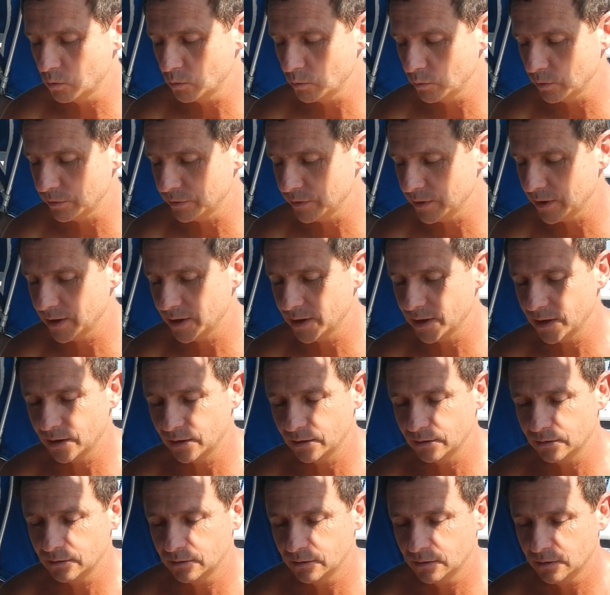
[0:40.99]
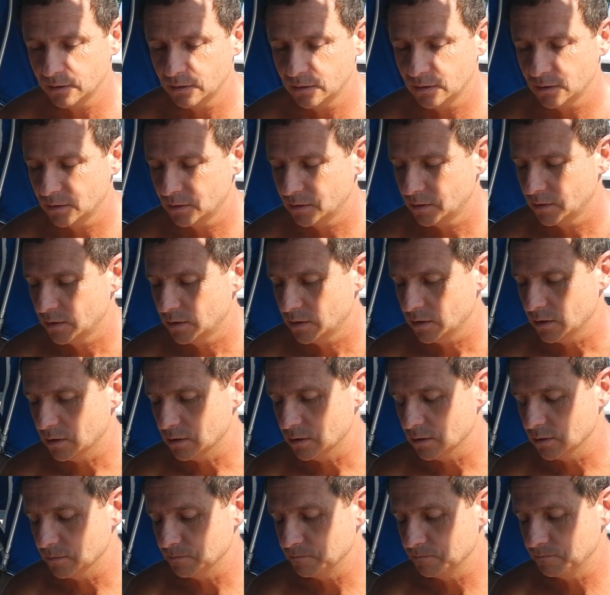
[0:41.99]
with that.
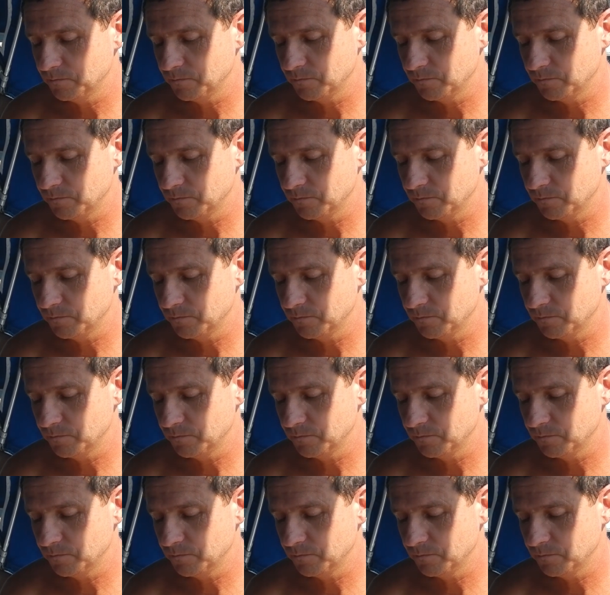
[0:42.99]
Um,